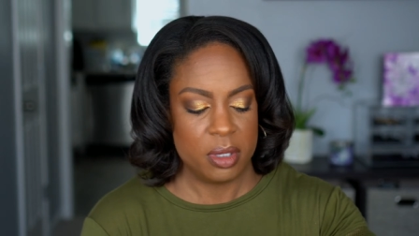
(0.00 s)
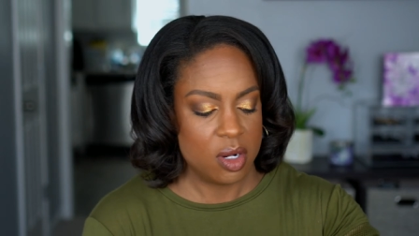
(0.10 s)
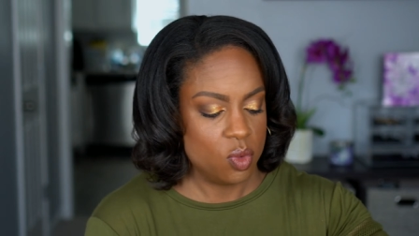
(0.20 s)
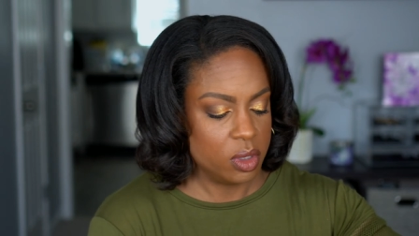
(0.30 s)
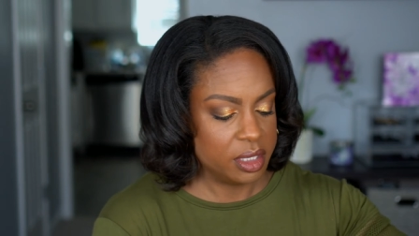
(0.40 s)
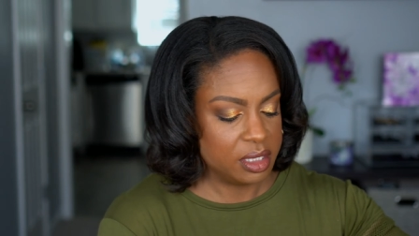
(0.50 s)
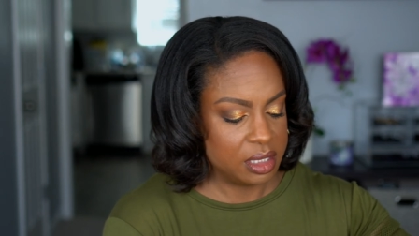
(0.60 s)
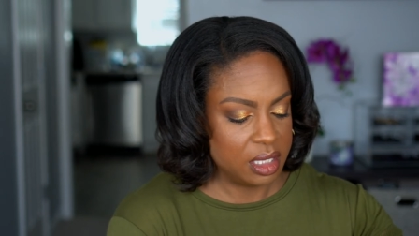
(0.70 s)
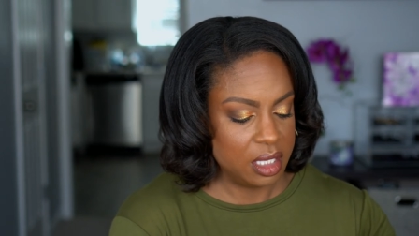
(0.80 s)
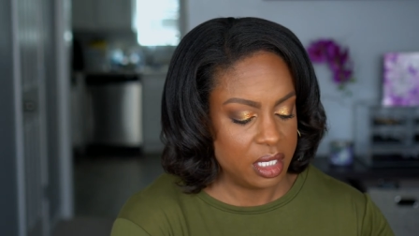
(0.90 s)
but I want to
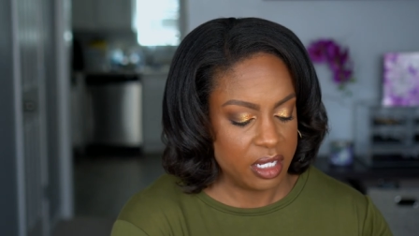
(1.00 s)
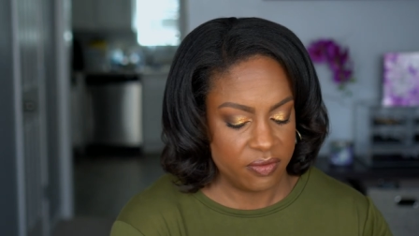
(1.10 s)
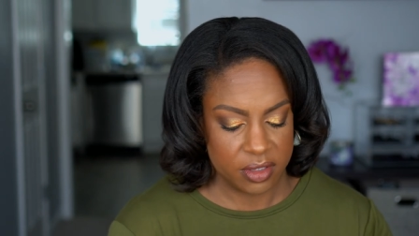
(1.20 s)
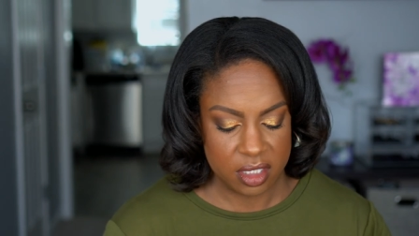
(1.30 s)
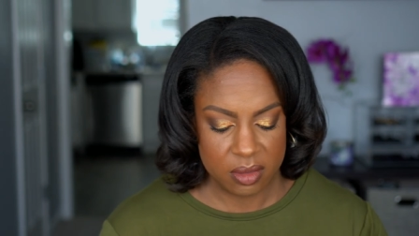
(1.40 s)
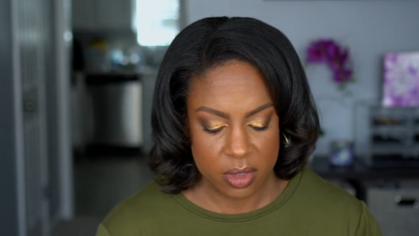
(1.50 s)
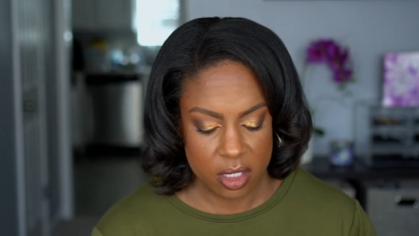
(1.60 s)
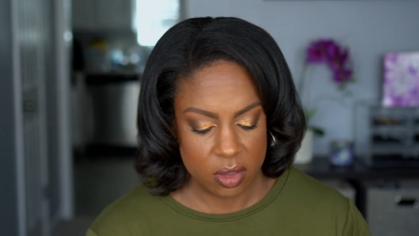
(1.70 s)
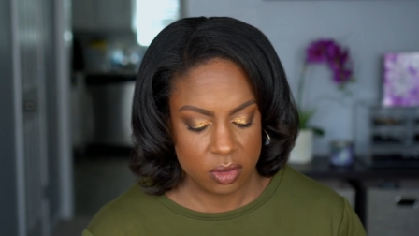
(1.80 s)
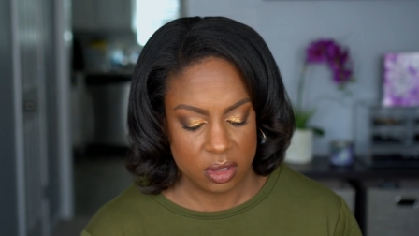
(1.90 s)
see if it
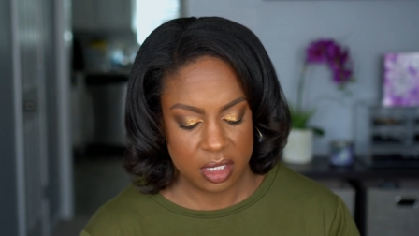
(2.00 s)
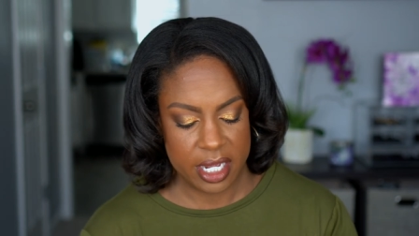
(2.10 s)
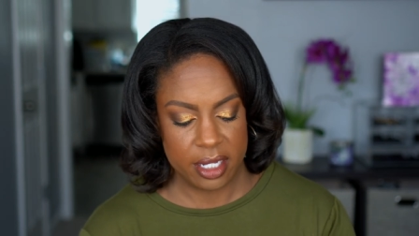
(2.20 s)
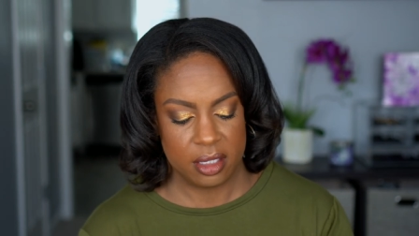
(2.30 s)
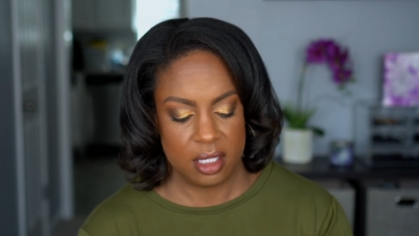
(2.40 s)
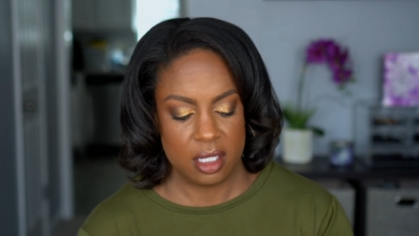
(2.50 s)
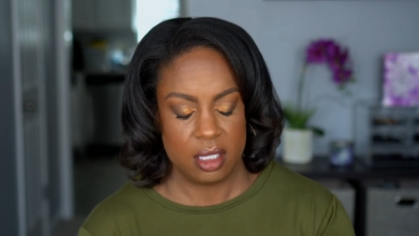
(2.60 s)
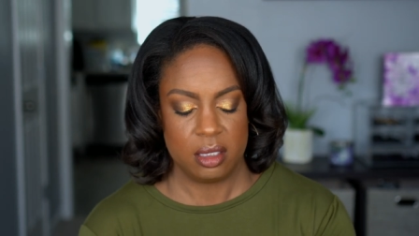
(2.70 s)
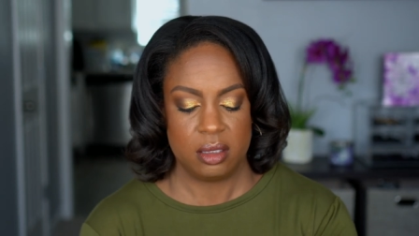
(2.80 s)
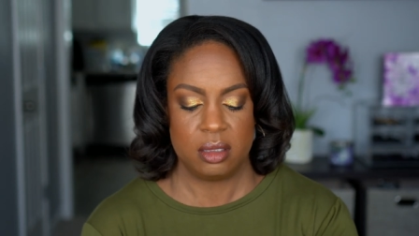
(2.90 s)
smells like
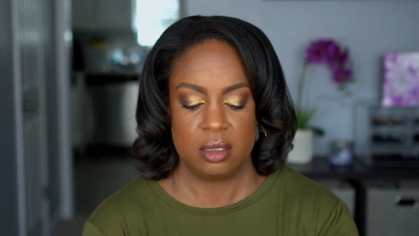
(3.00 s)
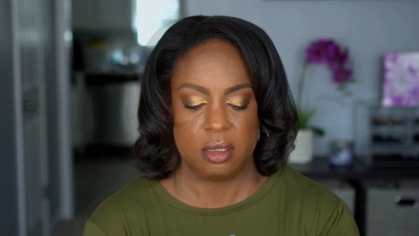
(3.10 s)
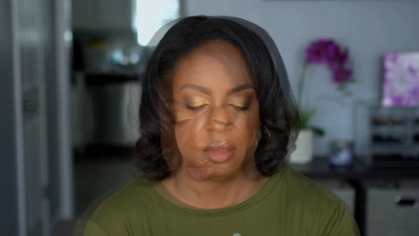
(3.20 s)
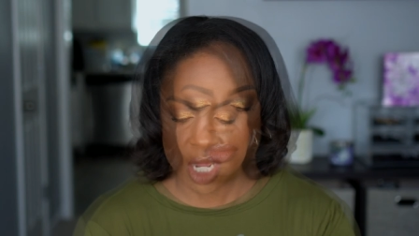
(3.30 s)
this.